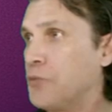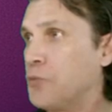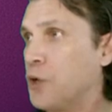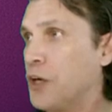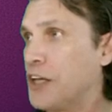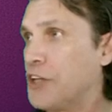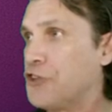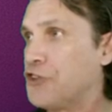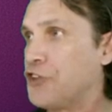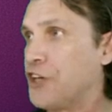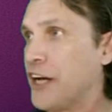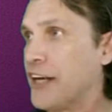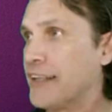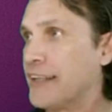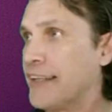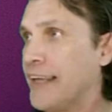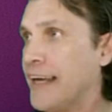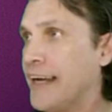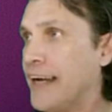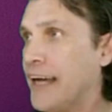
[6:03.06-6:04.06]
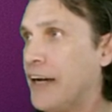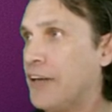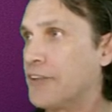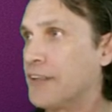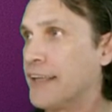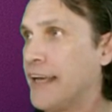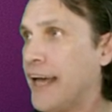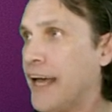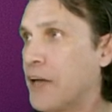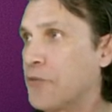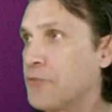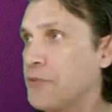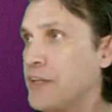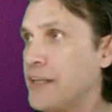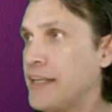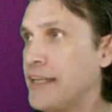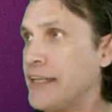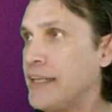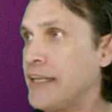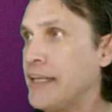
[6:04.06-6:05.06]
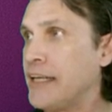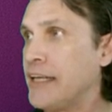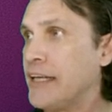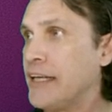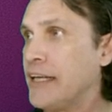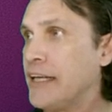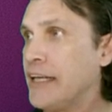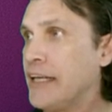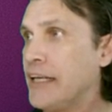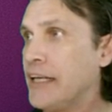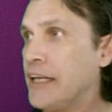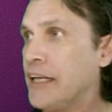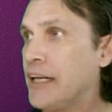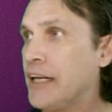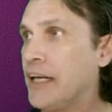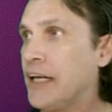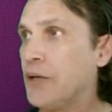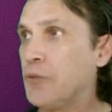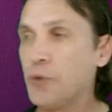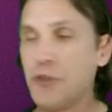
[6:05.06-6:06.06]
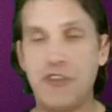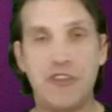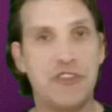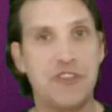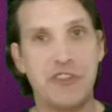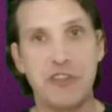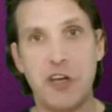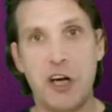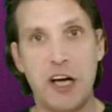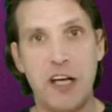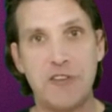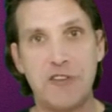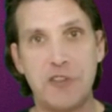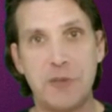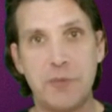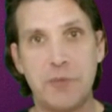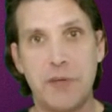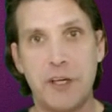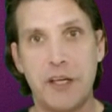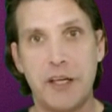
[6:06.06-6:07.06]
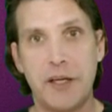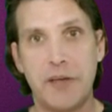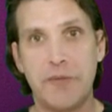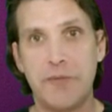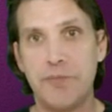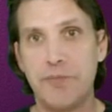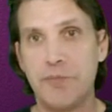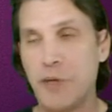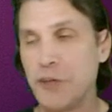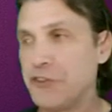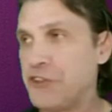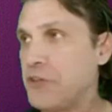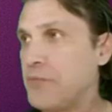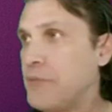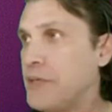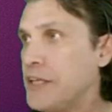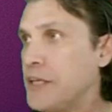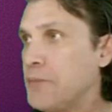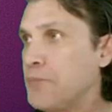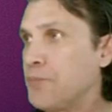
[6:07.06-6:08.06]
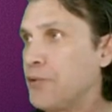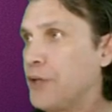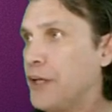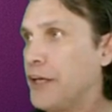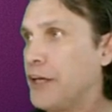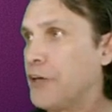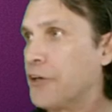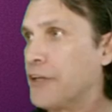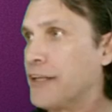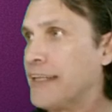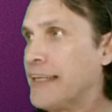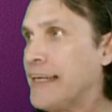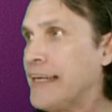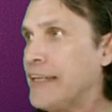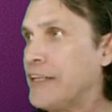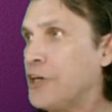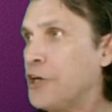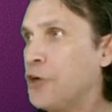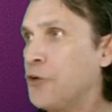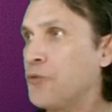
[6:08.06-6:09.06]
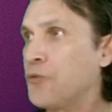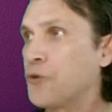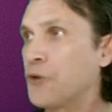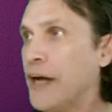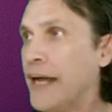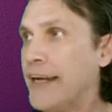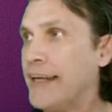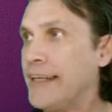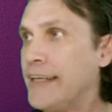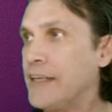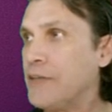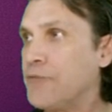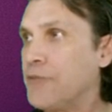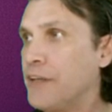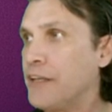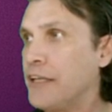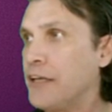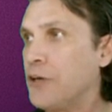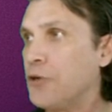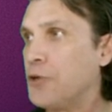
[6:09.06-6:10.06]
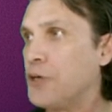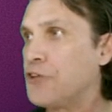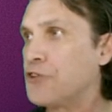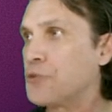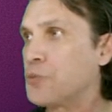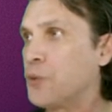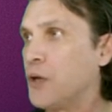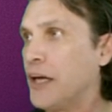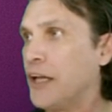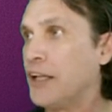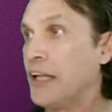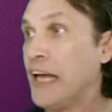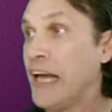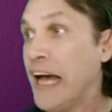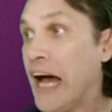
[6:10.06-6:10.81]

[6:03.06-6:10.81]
want to check that out. Caffeine, which is an awesome multimedia player. Kino for editing video as well.